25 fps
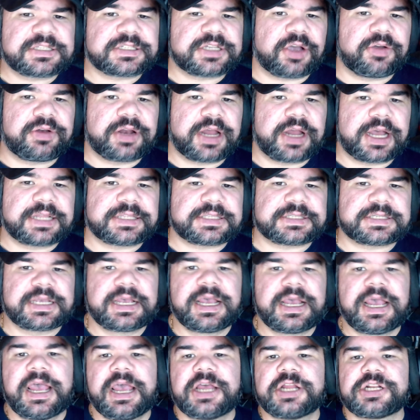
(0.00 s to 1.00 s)
go nuts.
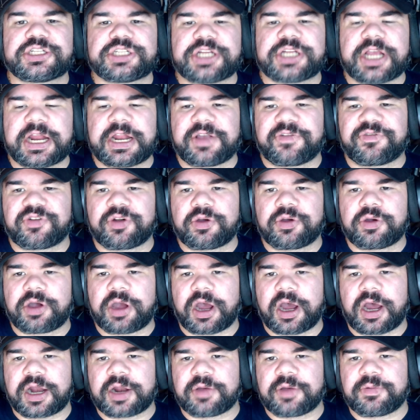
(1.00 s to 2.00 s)
Chanting for
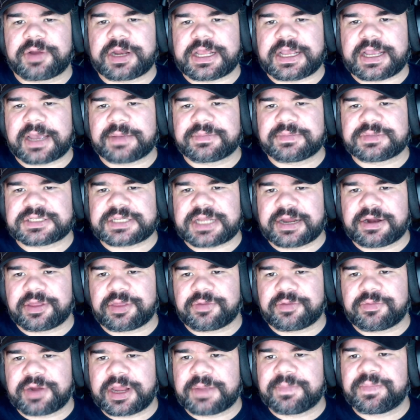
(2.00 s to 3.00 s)
Okada when he comes down to
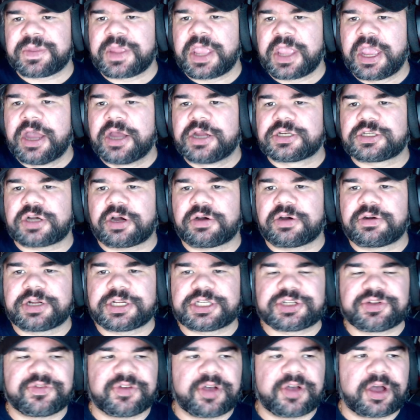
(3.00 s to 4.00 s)
the ring. Tony
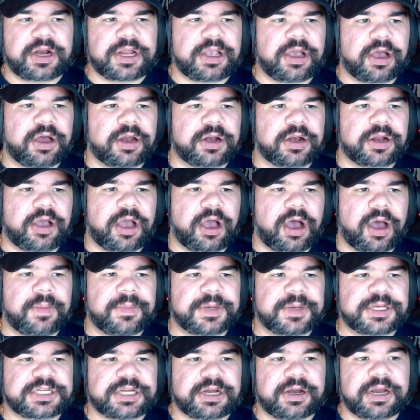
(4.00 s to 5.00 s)
Schiavone on
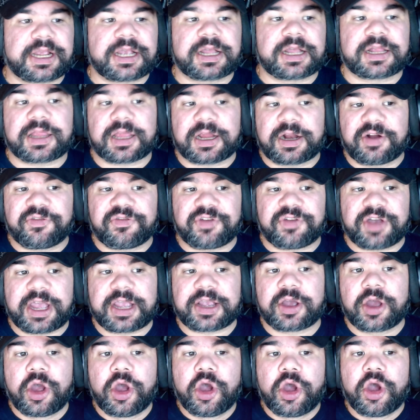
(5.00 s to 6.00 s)
commentary
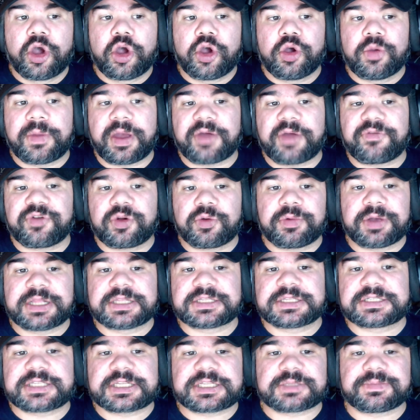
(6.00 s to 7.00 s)
clarifying whomever
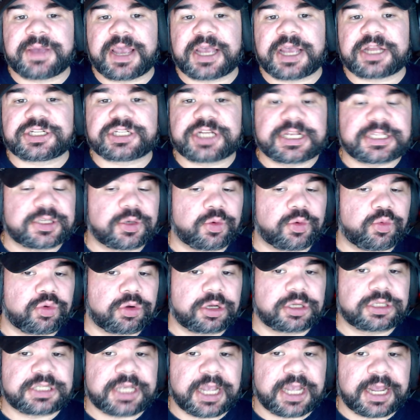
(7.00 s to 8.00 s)
wins this match gets a
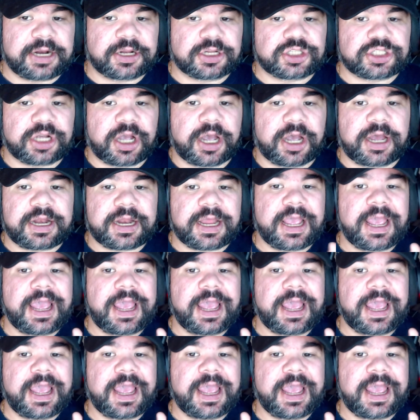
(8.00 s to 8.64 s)
world title shot